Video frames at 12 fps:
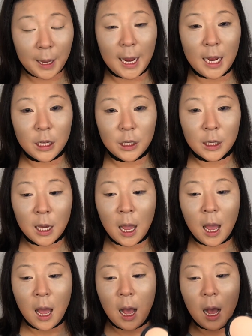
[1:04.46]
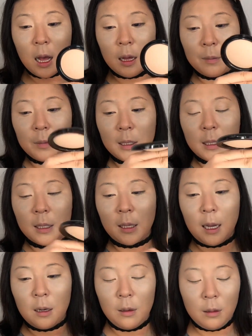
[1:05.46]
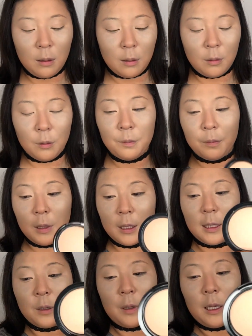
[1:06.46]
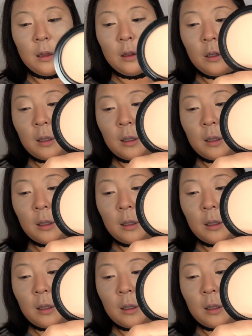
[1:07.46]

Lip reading: Beige. This is kind of, this is what it